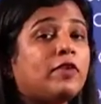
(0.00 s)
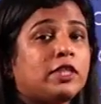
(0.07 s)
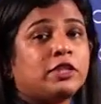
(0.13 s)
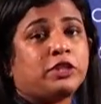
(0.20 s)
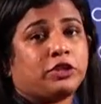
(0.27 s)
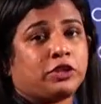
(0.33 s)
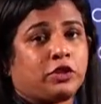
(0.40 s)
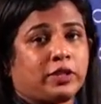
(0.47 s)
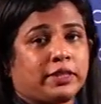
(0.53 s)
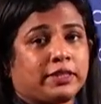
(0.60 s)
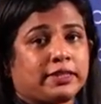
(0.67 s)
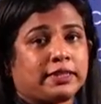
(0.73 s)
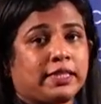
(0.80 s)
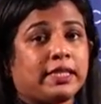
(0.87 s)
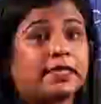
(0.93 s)
word choice,
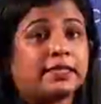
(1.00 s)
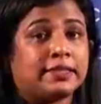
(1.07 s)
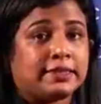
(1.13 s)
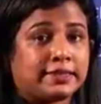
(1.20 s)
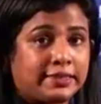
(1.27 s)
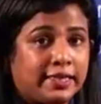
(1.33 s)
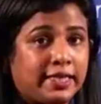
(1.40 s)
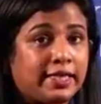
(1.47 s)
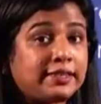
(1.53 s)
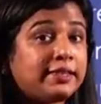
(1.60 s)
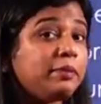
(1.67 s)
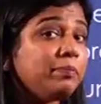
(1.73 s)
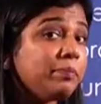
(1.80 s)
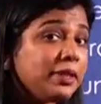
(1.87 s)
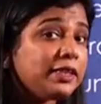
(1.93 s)

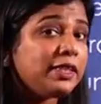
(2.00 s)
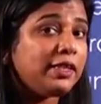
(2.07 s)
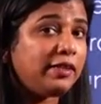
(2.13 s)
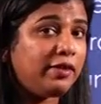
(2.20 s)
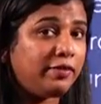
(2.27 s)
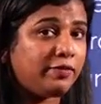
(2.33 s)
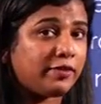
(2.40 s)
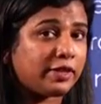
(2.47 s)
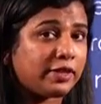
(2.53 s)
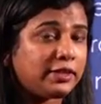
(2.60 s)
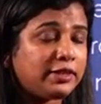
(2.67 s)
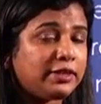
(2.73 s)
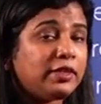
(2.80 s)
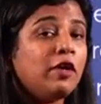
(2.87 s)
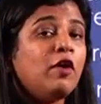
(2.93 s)
selecting particular
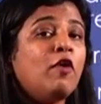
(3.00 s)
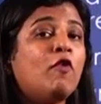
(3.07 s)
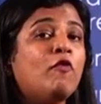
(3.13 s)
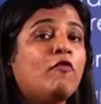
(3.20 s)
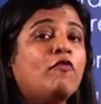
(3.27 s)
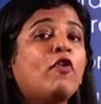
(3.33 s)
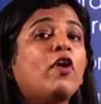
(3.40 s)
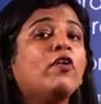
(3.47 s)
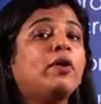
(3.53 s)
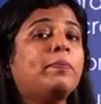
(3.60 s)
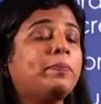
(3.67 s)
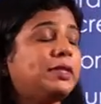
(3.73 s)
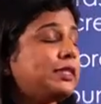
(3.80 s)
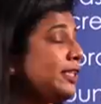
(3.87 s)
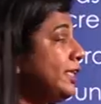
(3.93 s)
words for a
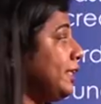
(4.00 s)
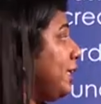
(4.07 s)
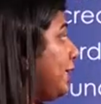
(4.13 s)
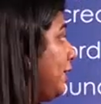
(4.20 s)
particular